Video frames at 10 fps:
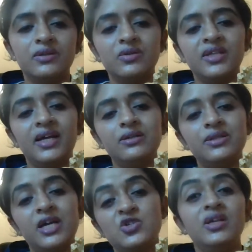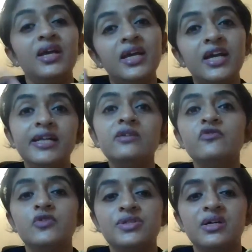So that is actually a hidden
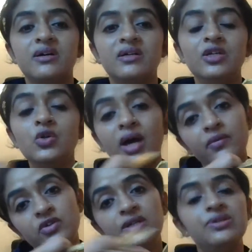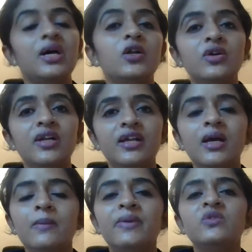fossa. You have to disarticulate.
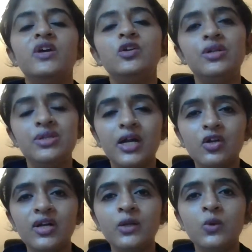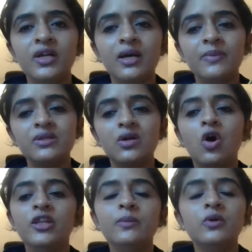But when you disarticulate, what happens?
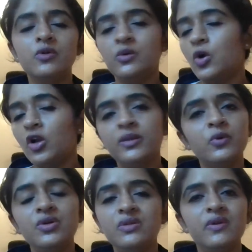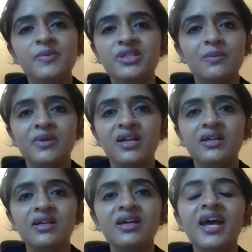All the bones will be
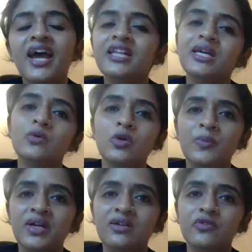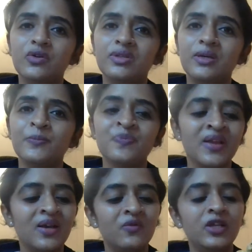separated and there won't be any fossa.
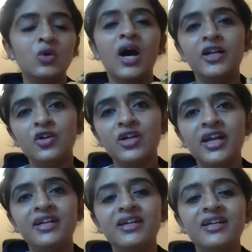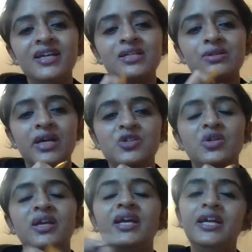When you articulate it, it is
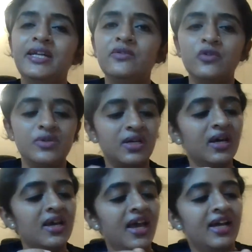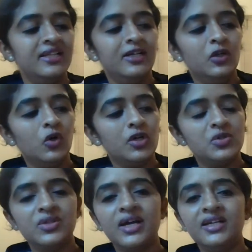actually a hidden fossa, and the door
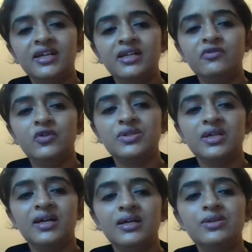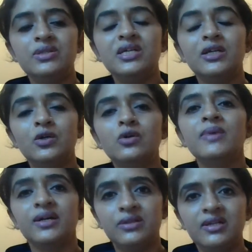to that hidden fossa is
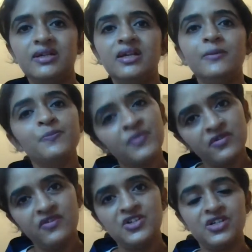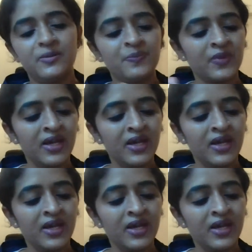pterygomaxillary fissure.